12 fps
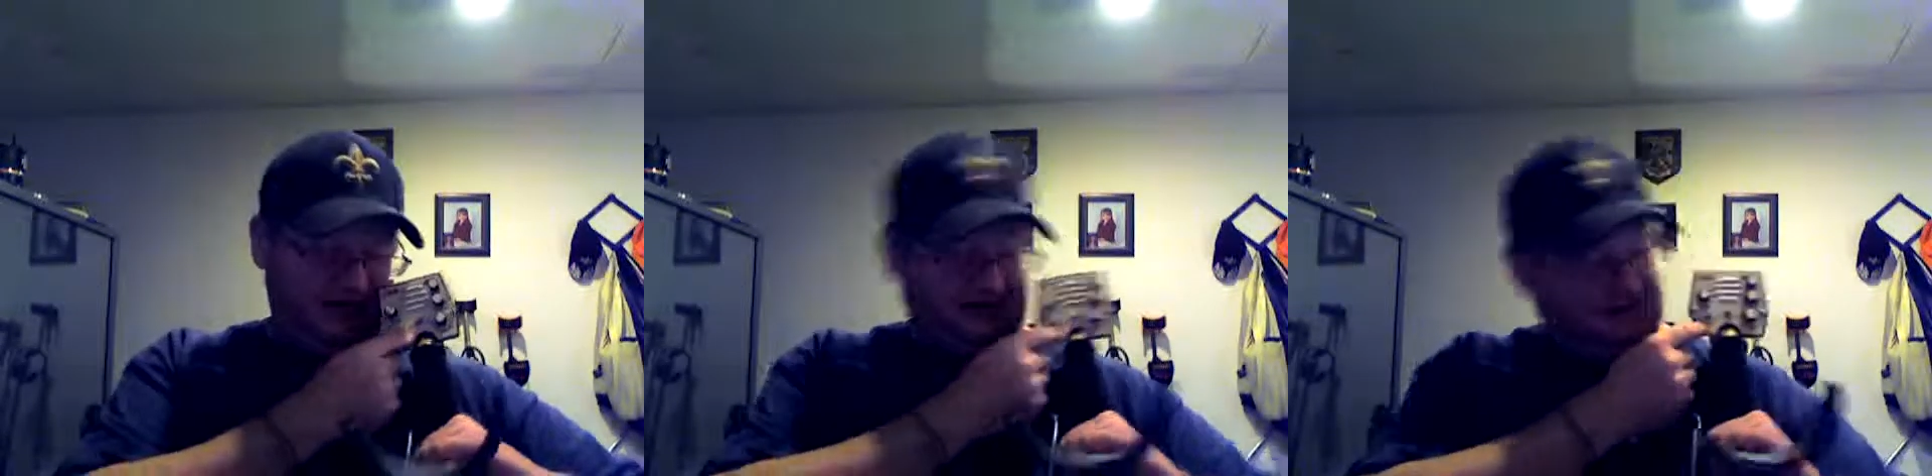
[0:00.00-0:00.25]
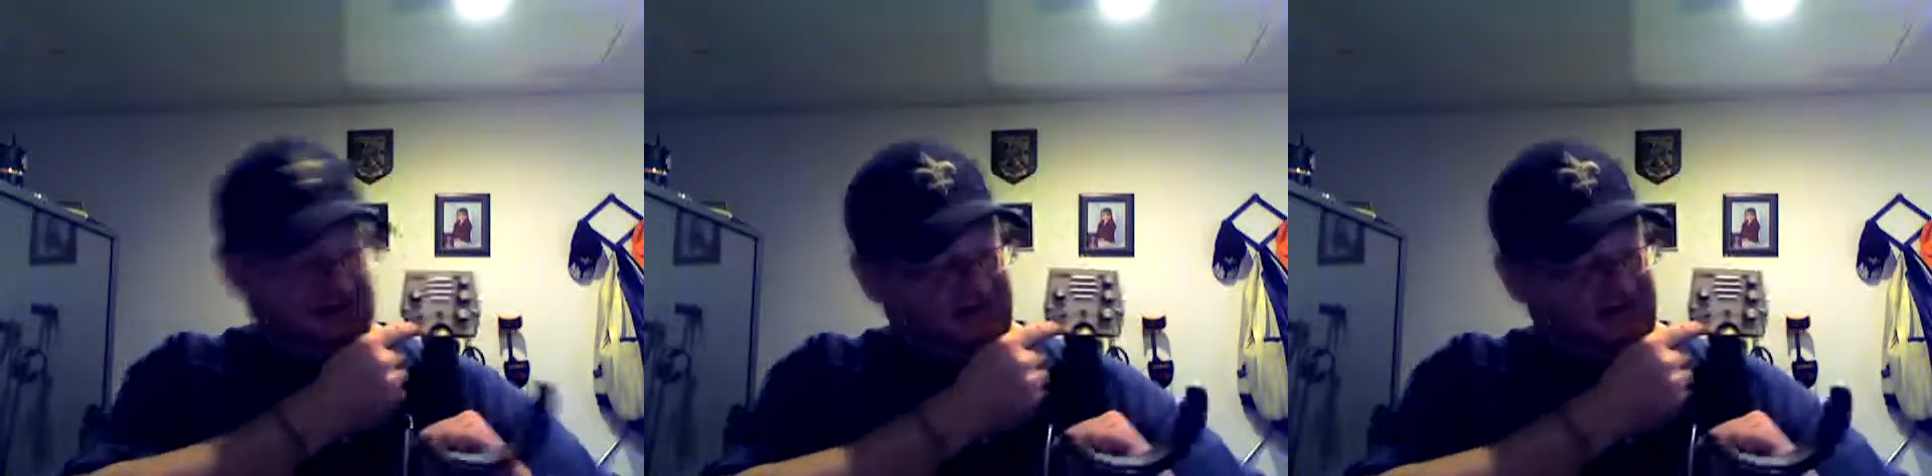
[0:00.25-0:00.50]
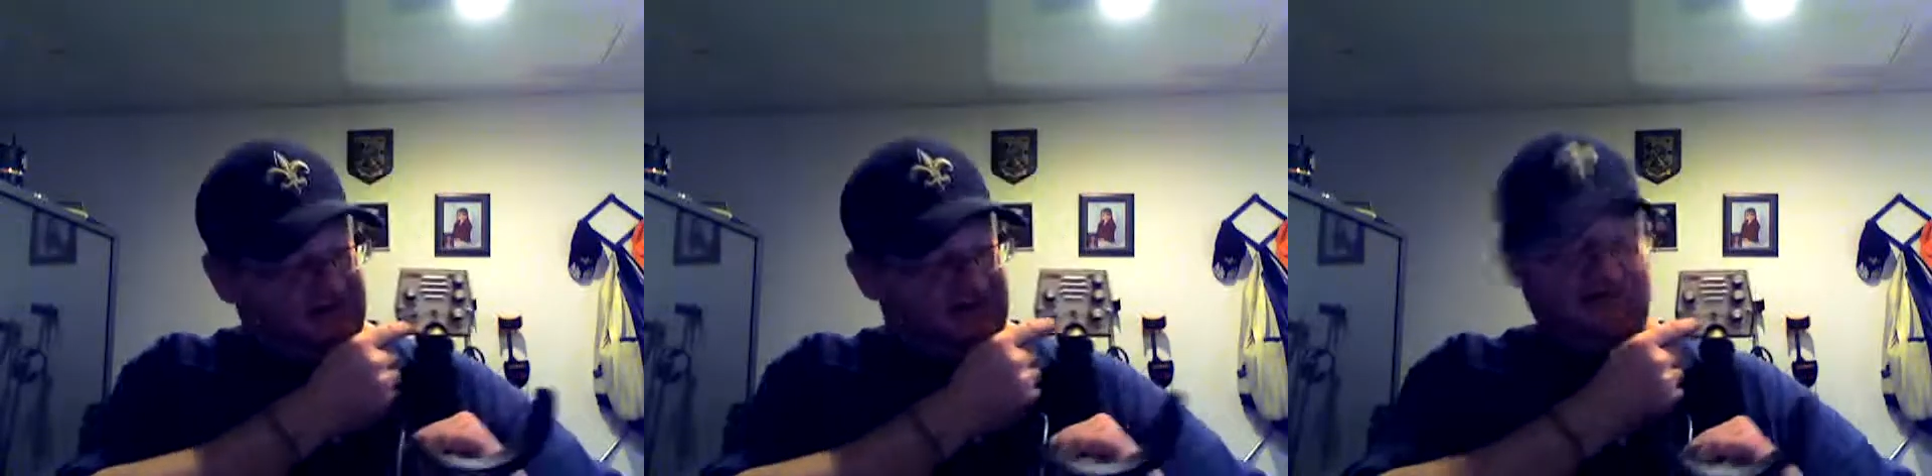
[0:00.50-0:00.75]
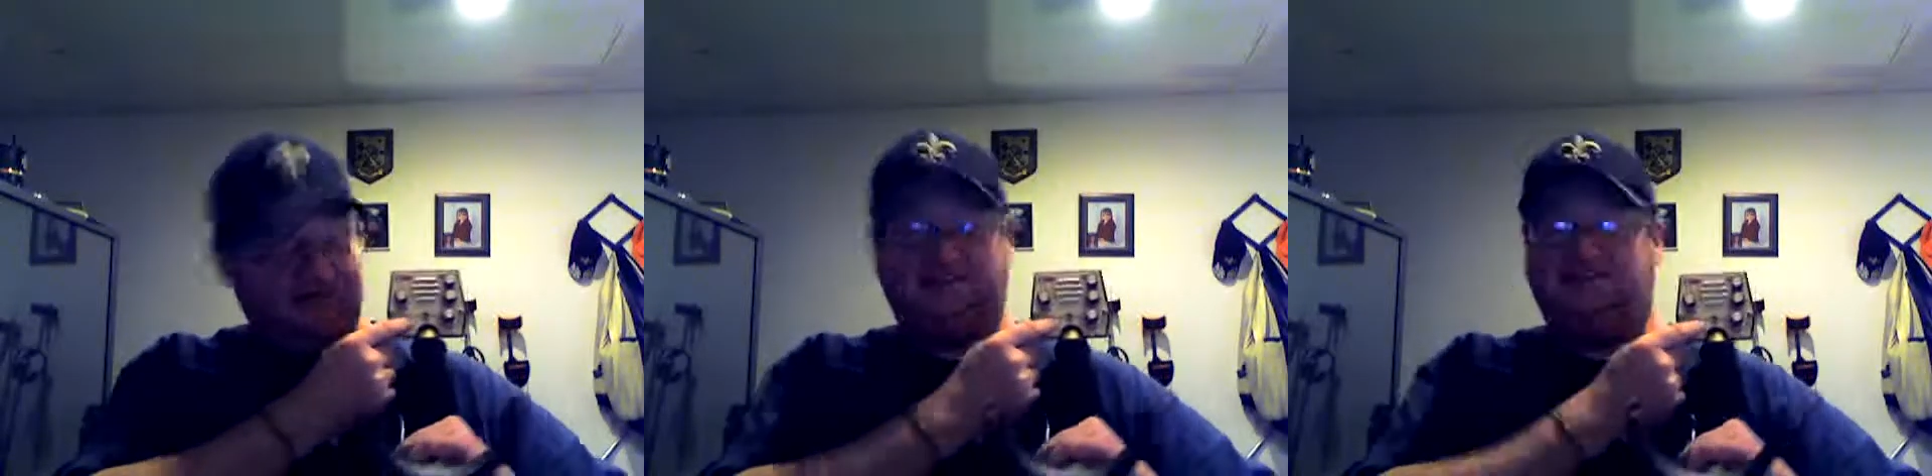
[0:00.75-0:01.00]
Damn, what the
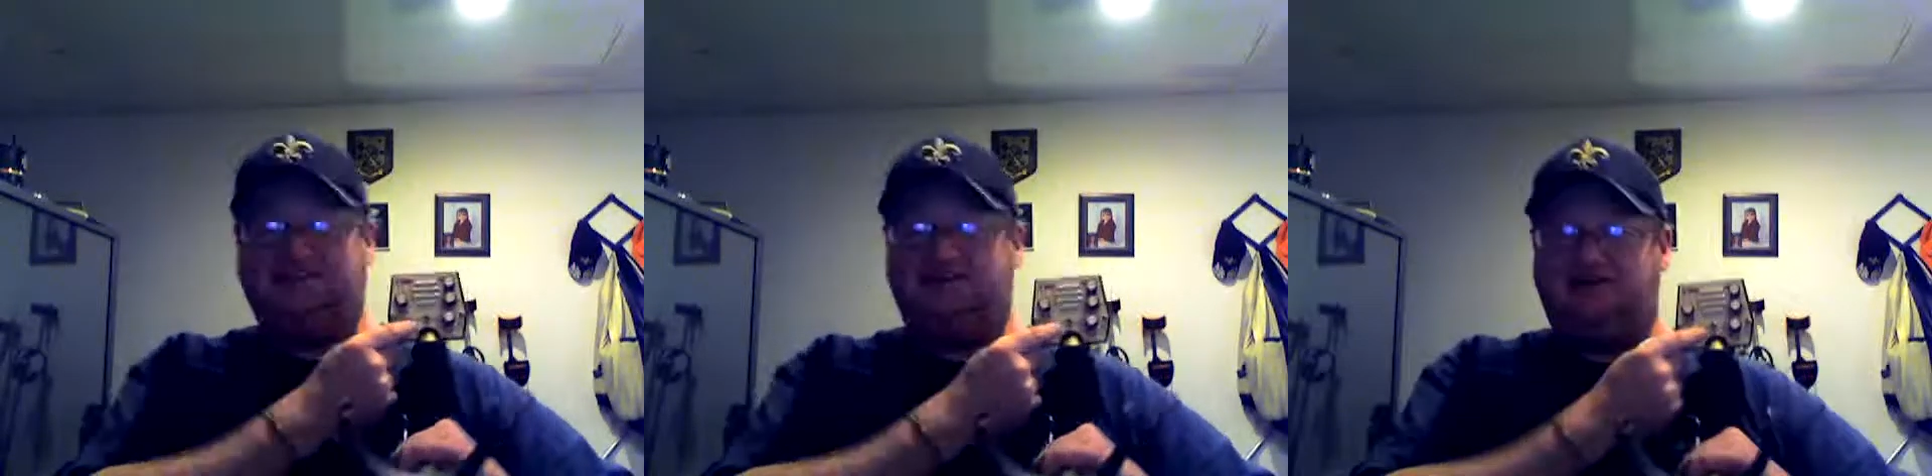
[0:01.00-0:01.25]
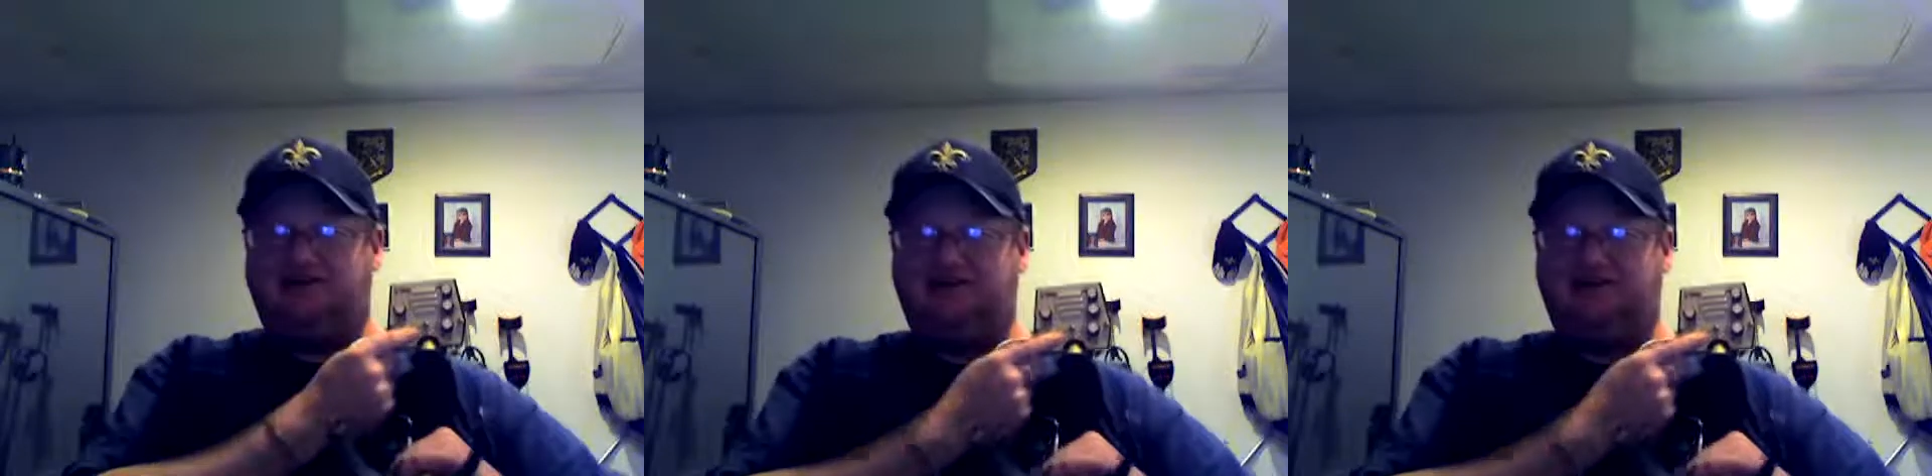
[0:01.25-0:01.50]
hell is it? There we go.